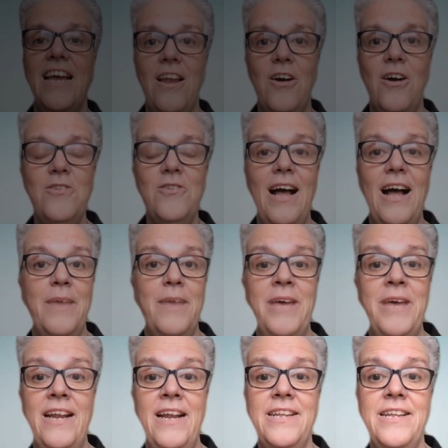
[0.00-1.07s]
Hello, I am
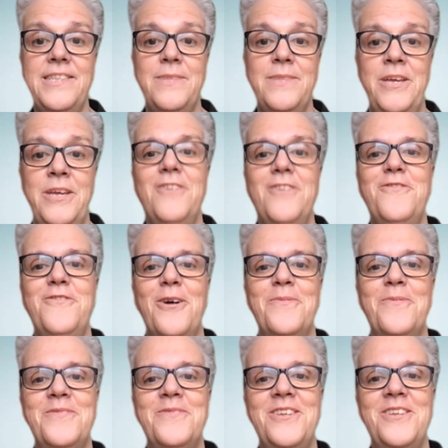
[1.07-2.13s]
Elena Semino
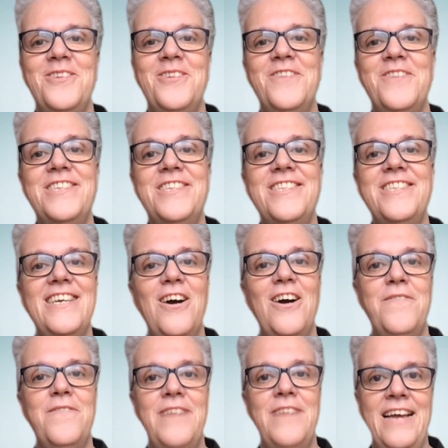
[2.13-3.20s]
from the University
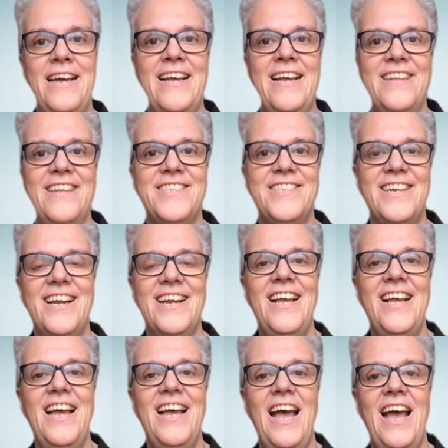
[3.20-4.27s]
of Lancaster,
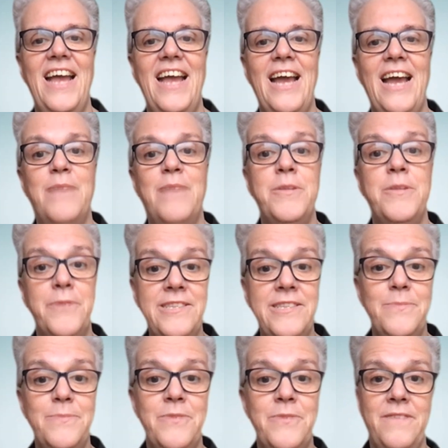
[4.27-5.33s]
and I am the
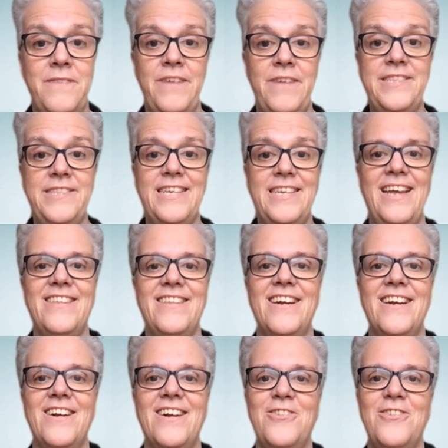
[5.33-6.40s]
principal
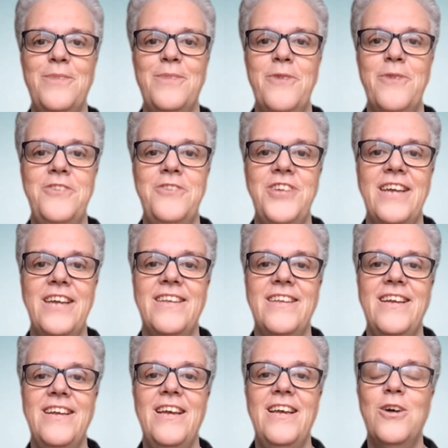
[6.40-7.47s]
investigator on the
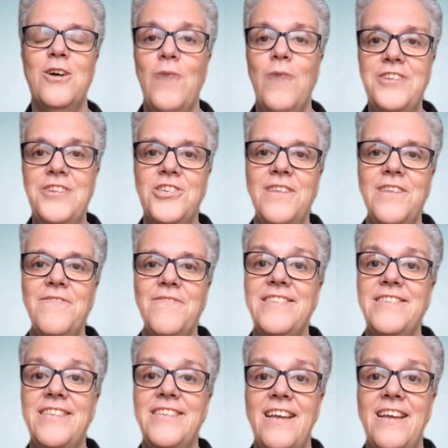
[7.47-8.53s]
project Questioning
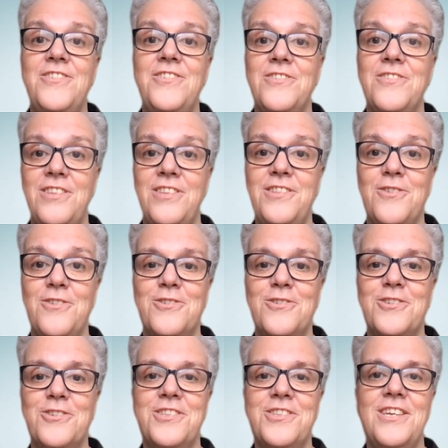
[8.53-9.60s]
Vaccination
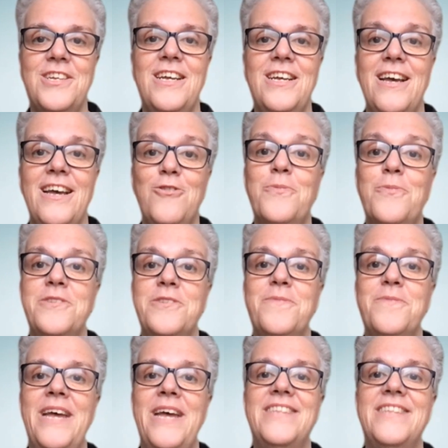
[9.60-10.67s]
Discourse, a
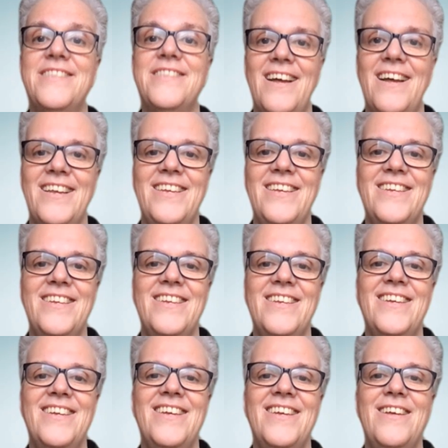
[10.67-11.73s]
corpus-based study,
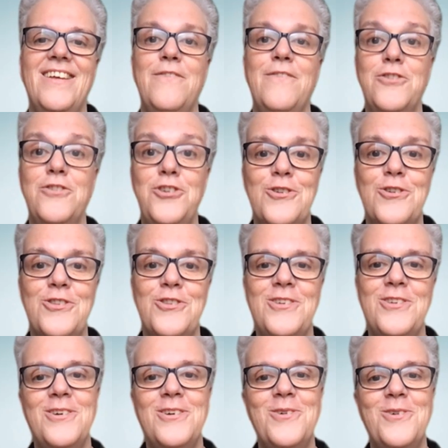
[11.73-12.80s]
for
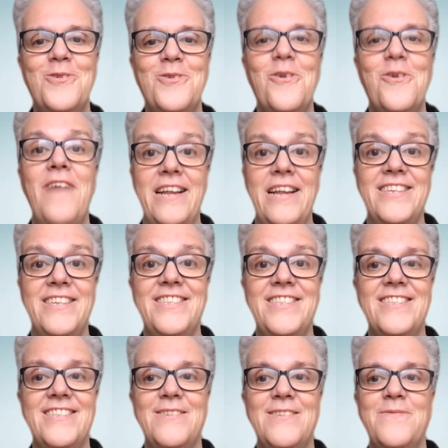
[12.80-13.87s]
short, Quo
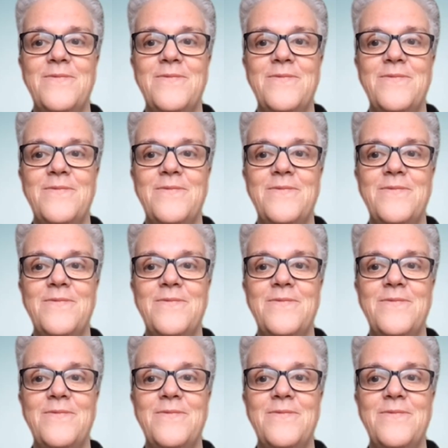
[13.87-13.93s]
VaDis.